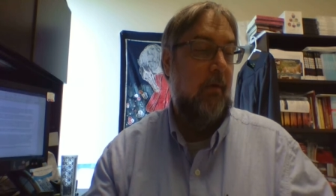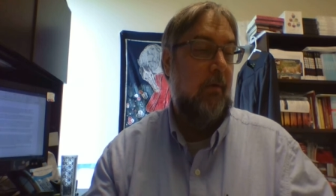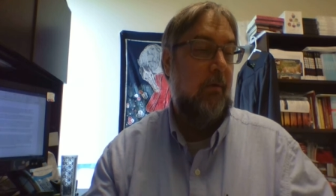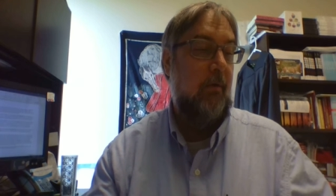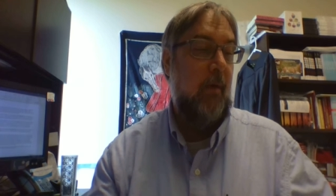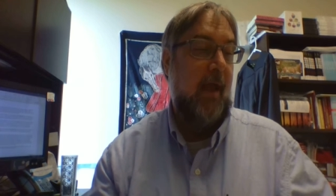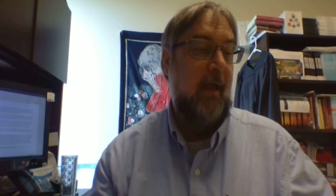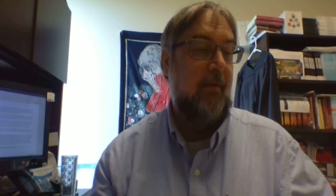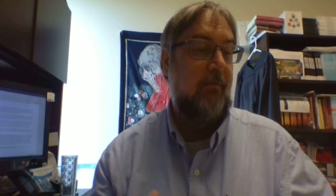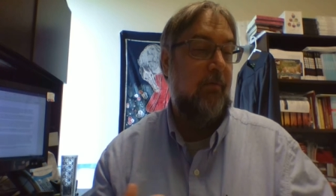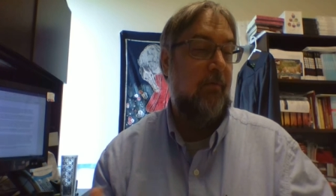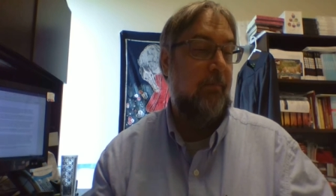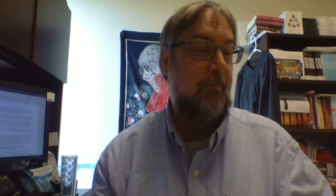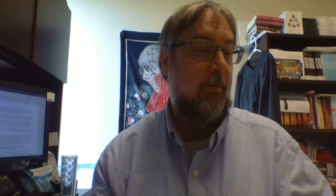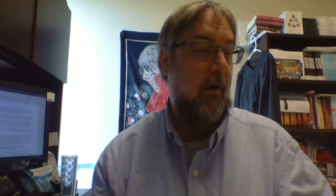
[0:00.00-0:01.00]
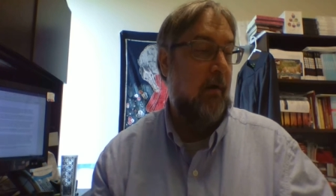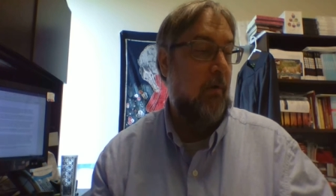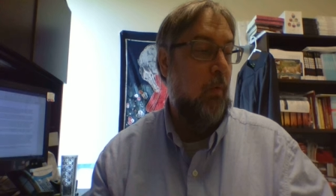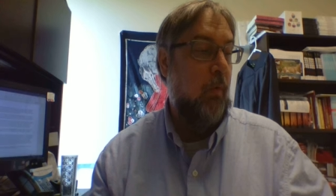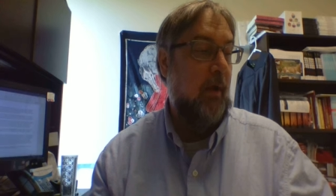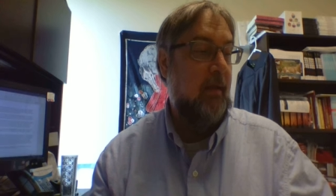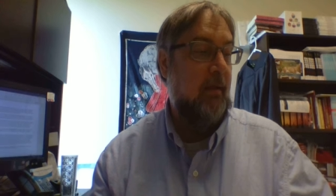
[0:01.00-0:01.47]
who answers prayer
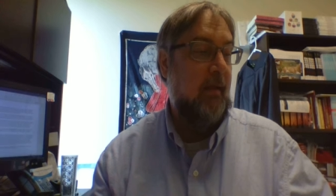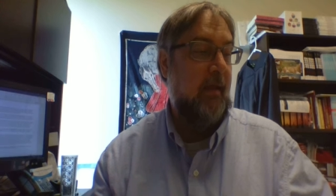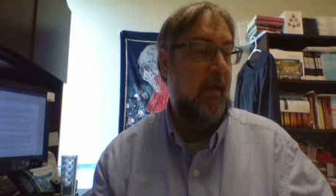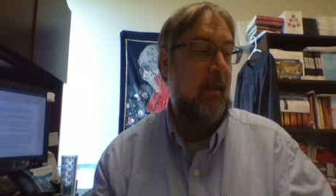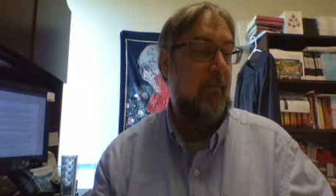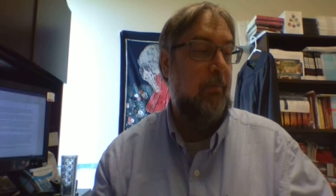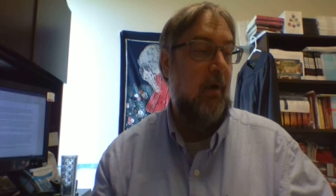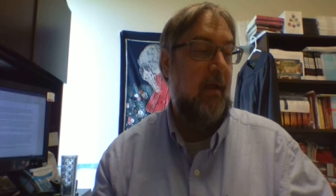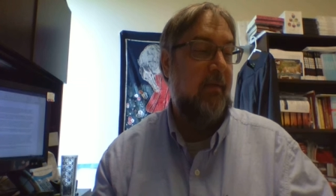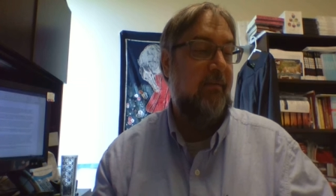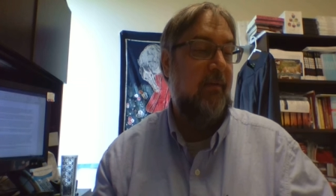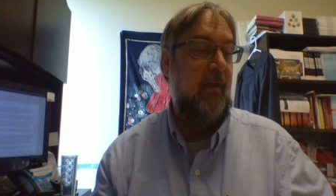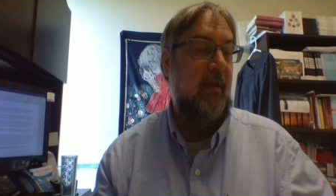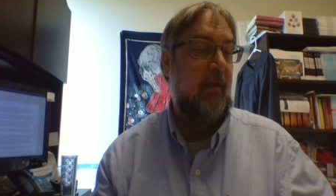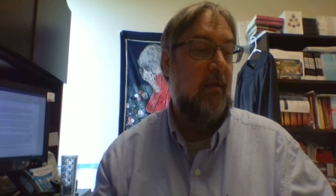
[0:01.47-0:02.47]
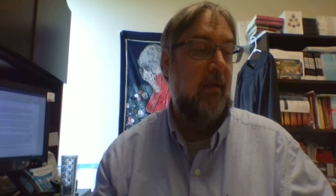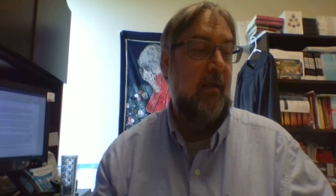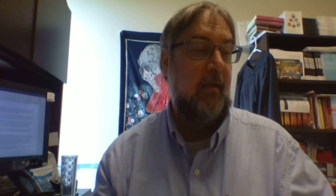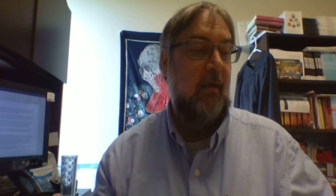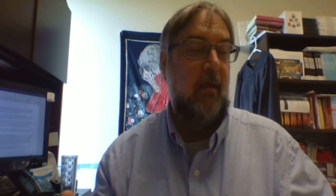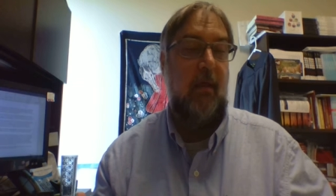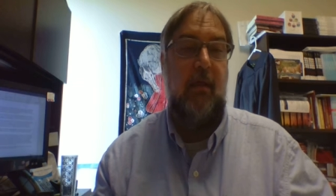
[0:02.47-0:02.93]
quickly and brings
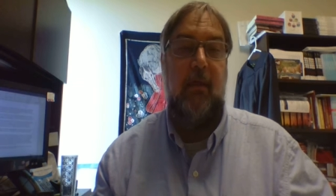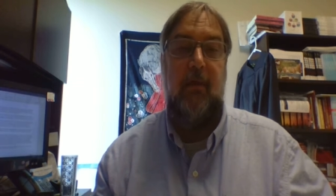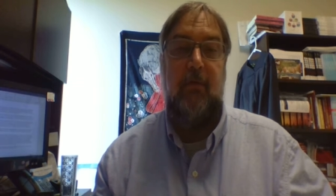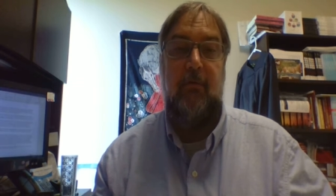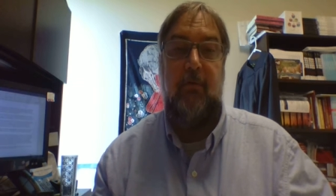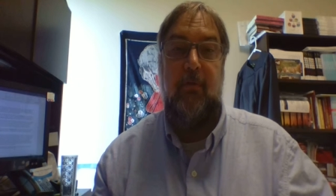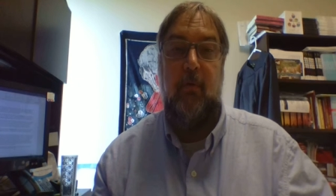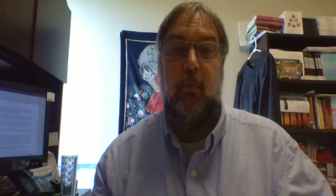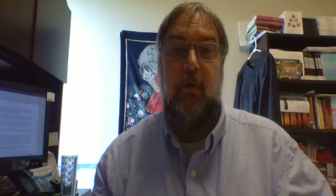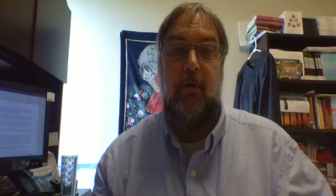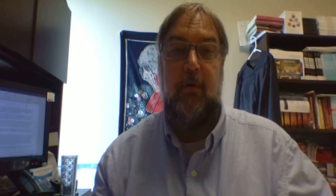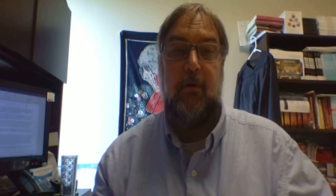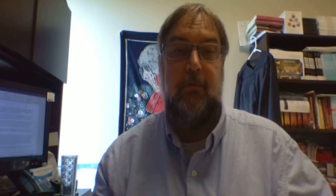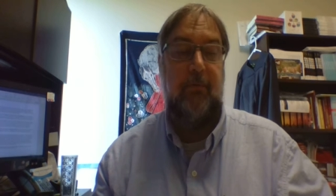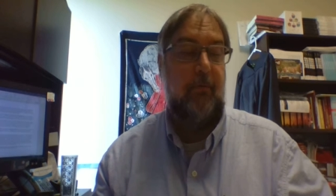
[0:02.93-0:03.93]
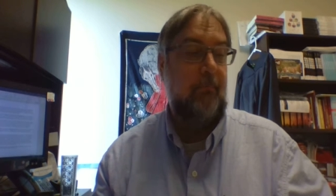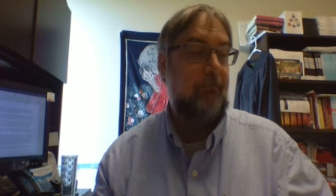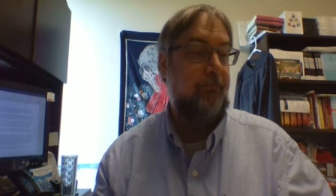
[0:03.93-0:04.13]
healing to the world.